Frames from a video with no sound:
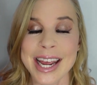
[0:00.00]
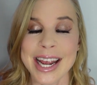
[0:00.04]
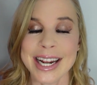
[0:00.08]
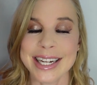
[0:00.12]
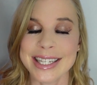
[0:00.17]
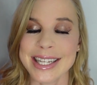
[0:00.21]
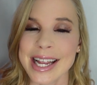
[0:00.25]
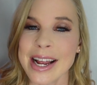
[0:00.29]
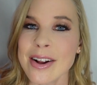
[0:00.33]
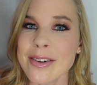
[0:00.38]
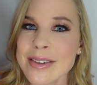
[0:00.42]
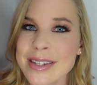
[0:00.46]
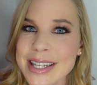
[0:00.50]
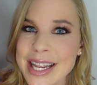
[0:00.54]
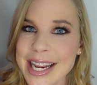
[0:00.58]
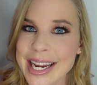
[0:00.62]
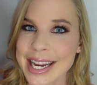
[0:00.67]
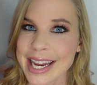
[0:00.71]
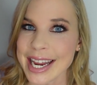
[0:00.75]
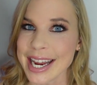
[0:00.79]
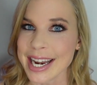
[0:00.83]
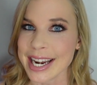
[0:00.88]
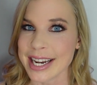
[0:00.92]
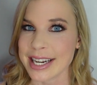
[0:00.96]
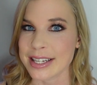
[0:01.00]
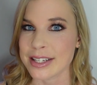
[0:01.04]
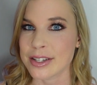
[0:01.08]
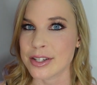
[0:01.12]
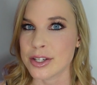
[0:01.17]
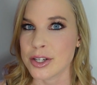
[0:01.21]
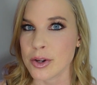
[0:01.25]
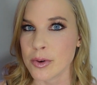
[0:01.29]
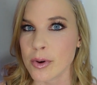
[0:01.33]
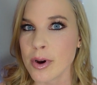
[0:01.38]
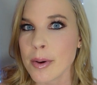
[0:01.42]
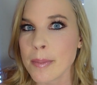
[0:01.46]
It sounds like it is
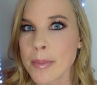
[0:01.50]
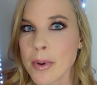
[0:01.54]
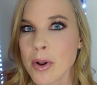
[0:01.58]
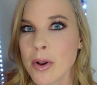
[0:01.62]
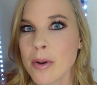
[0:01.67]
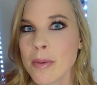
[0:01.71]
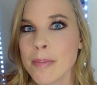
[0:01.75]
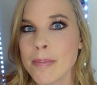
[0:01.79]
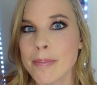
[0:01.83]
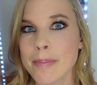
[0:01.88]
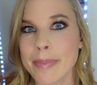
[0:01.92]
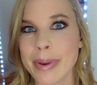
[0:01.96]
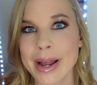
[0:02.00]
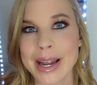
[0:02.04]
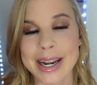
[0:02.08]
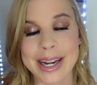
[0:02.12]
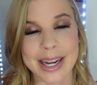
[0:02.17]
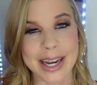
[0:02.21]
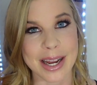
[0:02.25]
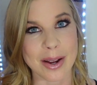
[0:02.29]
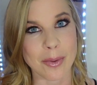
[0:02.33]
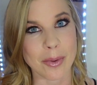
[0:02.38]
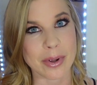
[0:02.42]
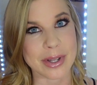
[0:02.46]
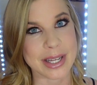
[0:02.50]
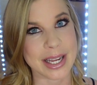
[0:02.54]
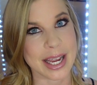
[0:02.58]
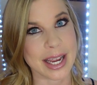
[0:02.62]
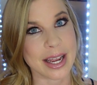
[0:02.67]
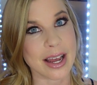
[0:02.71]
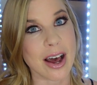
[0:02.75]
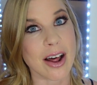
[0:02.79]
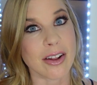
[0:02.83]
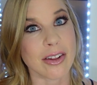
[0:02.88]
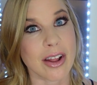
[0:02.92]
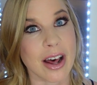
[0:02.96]
doable, but it will
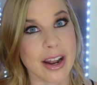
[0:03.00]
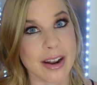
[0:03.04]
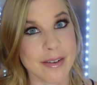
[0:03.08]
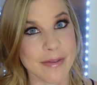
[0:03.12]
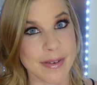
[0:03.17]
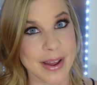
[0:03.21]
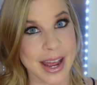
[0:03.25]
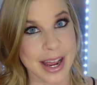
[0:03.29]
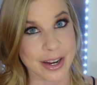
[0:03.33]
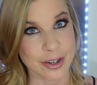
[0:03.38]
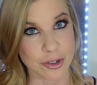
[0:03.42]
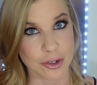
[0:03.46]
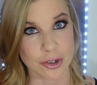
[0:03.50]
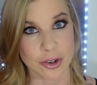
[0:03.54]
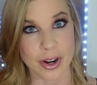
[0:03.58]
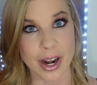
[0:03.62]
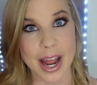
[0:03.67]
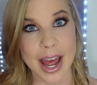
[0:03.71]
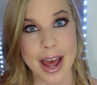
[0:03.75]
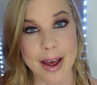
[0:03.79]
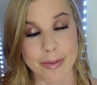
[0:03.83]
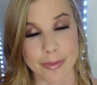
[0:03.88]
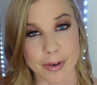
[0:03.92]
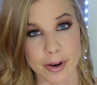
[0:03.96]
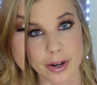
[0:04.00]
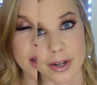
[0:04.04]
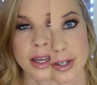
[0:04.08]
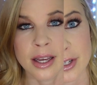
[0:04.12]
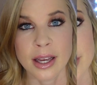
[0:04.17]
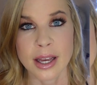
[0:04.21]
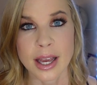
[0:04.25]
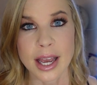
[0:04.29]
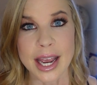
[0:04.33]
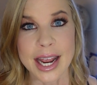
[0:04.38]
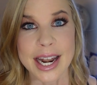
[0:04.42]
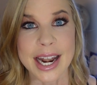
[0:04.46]
take a lot of extra efforts.
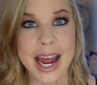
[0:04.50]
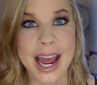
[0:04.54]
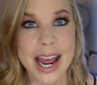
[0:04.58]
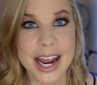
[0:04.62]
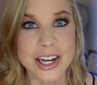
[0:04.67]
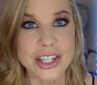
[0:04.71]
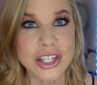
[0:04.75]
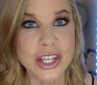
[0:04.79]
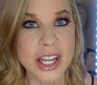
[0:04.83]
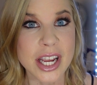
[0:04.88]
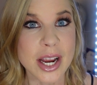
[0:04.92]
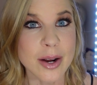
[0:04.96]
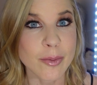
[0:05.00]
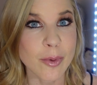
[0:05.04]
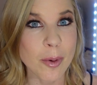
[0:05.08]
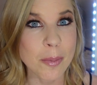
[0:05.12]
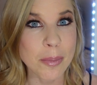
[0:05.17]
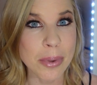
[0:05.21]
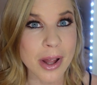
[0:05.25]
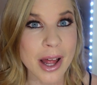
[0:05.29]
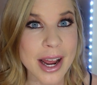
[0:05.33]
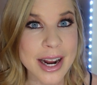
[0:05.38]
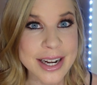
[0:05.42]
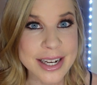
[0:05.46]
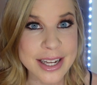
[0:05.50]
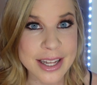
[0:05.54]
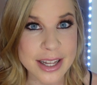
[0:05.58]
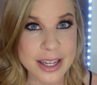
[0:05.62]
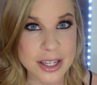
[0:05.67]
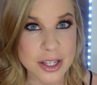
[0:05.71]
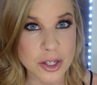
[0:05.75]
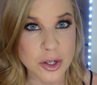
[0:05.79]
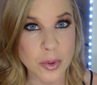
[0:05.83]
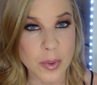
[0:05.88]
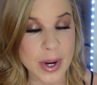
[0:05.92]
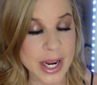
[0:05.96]
And actually, a reply to
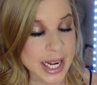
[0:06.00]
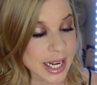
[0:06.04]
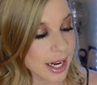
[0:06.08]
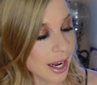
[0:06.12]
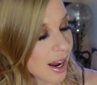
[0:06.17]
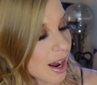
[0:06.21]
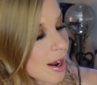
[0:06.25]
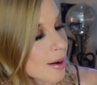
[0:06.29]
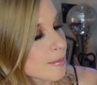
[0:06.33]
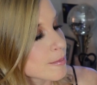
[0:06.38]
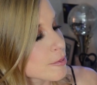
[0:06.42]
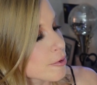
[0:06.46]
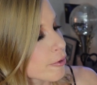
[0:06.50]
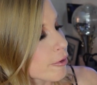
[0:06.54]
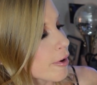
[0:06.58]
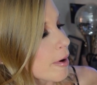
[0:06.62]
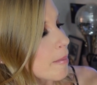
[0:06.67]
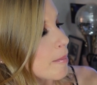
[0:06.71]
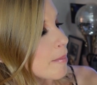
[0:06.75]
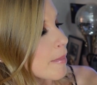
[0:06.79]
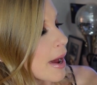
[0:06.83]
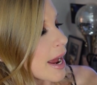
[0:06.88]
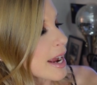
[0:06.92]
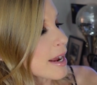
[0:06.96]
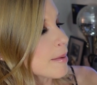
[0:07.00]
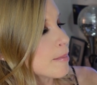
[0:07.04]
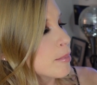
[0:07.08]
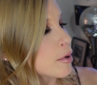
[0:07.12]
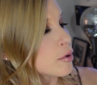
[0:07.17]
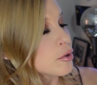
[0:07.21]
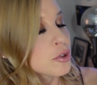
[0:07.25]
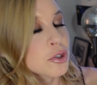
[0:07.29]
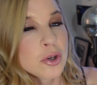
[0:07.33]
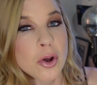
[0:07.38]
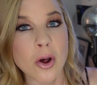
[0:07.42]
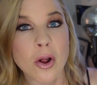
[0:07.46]
this tweet comes from Mike
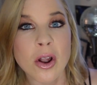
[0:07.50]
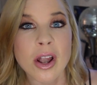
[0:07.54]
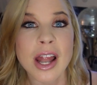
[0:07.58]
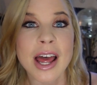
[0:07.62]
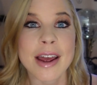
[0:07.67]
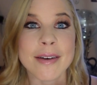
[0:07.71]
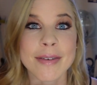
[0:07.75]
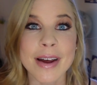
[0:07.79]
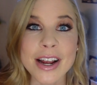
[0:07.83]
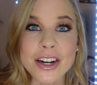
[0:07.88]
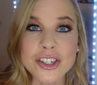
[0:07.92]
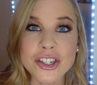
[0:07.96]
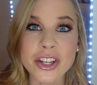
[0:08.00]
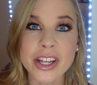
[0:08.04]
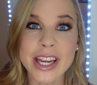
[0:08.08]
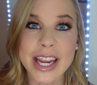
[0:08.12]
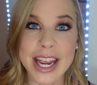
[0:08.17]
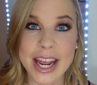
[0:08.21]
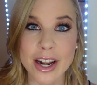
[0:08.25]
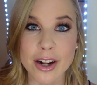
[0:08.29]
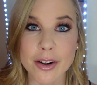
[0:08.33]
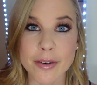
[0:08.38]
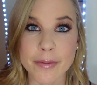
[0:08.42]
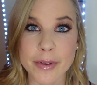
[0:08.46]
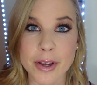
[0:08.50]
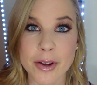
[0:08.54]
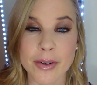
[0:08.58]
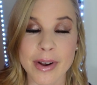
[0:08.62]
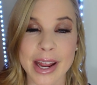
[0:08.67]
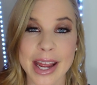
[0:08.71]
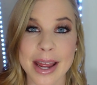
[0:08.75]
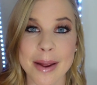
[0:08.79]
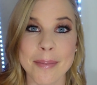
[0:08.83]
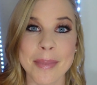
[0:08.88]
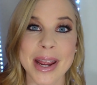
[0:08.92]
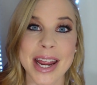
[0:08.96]
Puchol. I've actually interviewed
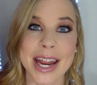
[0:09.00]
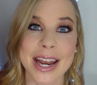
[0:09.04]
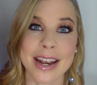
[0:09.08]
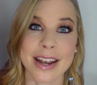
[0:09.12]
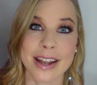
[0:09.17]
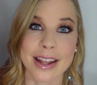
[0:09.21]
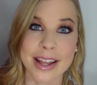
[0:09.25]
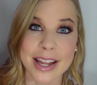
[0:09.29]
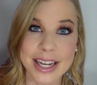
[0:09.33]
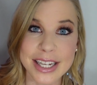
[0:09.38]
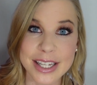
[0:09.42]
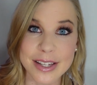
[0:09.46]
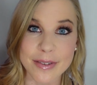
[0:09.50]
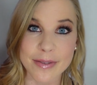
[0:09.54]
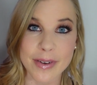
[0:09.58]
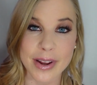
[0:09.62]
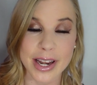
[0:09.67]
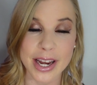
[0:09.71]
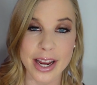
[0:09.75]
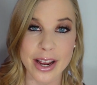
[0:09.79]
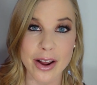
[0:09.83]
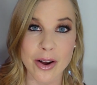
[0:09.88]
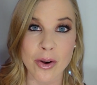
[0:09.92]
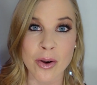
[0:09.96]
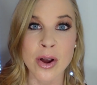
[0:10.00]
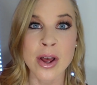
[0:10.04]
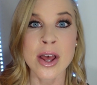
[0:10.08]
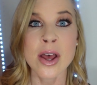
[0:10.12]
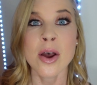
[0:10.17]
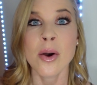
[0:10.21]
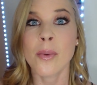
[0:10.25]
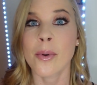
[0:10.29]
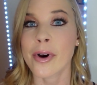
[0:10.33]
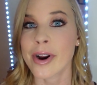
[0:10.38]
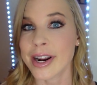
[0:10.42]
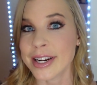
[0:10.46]
him in this video
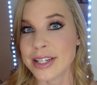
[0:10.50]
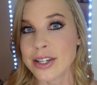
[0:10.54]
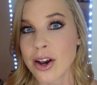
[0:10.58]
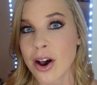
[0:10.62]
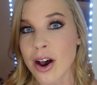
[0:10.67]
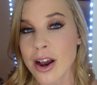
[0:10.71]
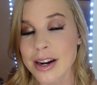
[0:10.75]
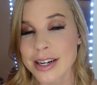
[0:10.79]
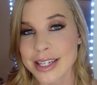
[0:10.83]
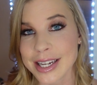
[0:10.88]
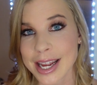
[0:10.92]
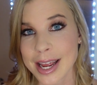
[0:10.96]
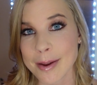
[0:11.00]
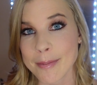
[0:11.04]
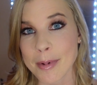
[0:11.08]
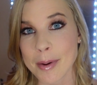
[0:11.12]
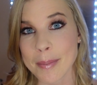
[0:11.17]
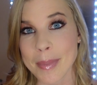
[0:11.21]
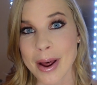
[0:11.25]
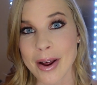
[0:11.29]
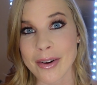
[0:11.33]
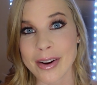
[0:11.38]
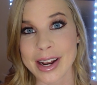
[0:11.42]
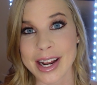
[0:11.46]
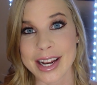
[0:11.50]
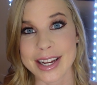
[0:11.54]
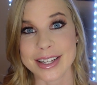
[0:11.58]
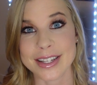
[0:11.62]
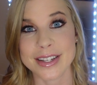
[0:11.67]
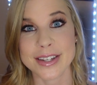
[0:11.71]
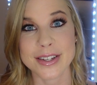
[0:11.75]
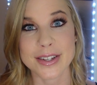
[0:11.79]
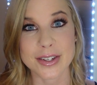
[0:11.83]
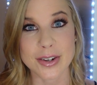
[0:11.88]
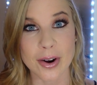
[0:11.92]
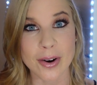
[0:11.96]
where I talked to him about his
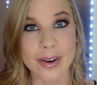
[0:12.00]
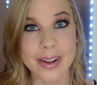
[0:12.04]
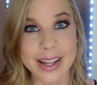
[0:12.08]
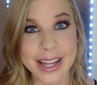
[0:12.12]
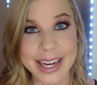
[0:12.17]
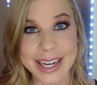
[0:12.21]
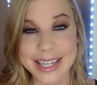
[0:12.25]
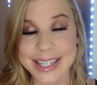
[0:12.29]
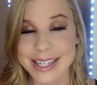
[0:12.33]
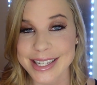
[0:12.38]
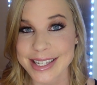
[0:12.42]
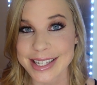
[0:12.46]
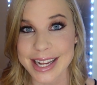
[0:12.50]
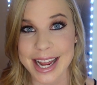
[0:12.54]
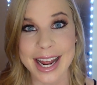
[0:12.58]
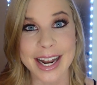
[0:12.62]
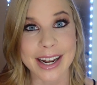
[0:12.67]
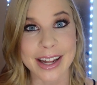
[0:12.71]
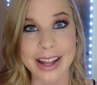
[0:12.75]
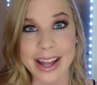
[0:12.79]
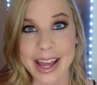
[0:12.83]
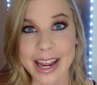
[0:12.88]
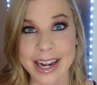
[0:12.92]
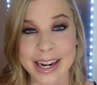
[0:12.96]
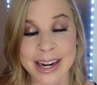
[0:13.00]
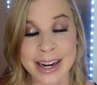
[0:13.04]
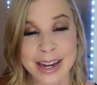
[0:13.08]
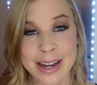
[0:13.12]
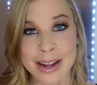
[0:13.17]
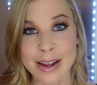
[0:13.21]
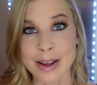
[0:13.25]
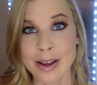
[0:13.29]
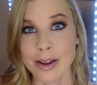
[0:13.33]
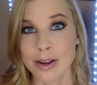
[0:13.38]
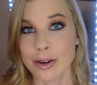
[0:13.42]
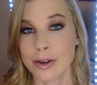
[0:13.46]
Starlink satellite
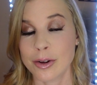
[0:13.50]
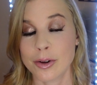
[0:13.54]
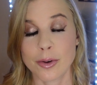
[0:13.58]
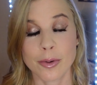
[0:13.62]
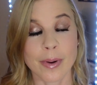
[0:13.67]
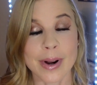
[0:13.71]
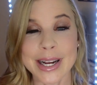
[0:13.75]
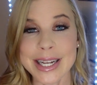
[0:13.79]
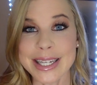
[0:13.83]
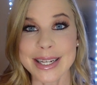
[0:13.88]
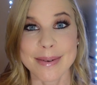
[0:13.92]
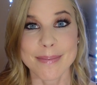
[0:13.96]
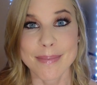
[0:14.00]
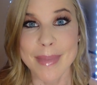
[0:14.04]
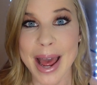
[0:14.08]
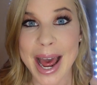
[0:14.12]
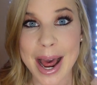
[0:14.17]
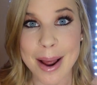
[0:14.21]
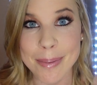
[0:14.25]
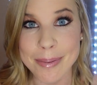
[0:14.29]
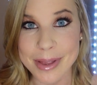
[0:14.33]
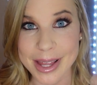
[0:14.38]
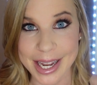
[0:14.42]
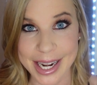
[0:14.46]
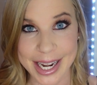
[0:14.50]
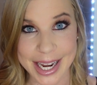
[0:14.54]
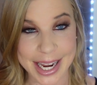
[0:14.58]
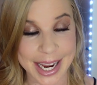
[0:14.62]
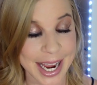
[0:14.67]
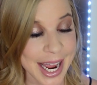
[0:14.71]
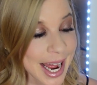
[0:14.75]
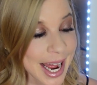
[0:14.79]
crazy map that he